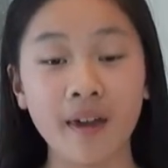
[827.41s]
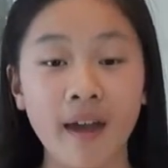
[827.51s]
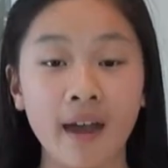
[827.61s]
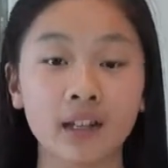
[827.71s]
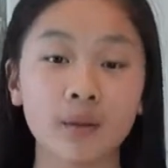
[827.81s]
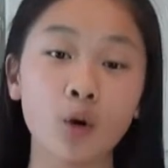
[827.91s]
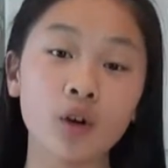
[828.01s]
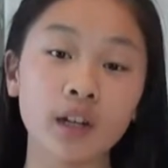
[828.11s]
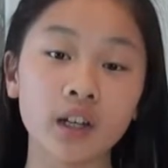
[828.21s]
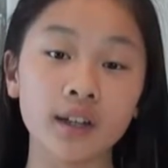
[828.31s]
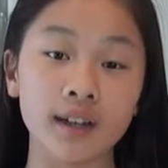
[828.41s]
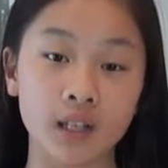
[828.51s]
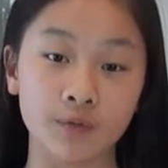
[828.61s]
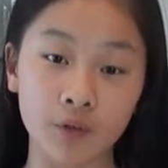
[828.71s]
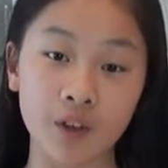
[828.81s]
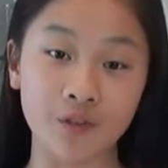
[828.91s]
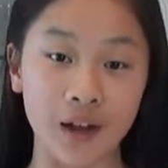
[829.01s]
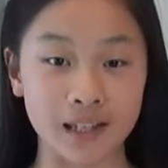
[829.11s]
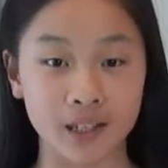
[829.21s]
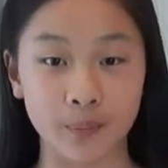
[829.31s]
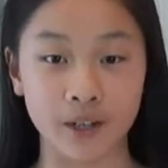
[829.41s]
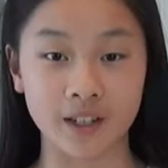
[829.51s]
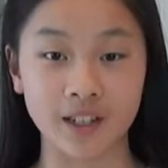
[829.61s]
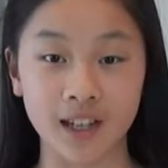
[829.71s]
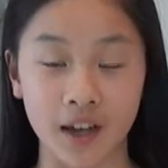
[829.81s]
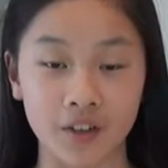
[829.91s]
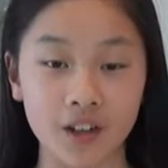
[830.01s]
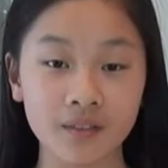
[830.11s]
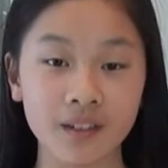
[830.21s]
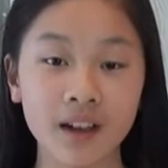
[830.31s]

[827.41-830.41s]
and in the morning it's very fast to put it together.